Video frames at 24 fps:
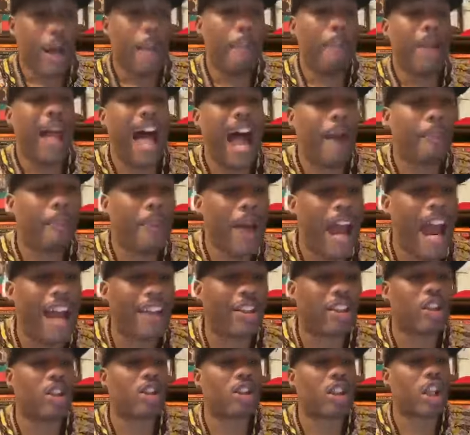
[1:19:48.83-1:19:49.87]
The Black
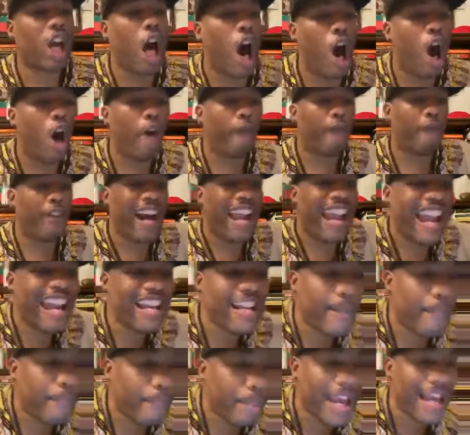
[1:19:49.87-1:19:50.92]
Panthers called for
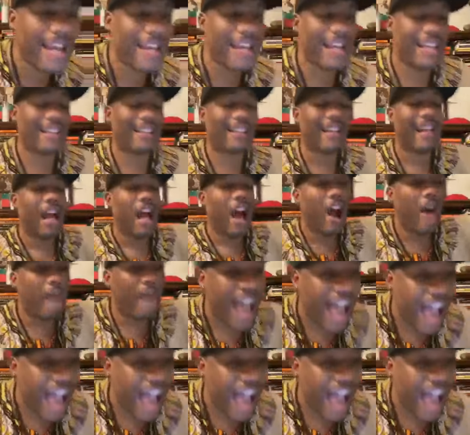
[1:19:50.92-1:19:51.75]
independence of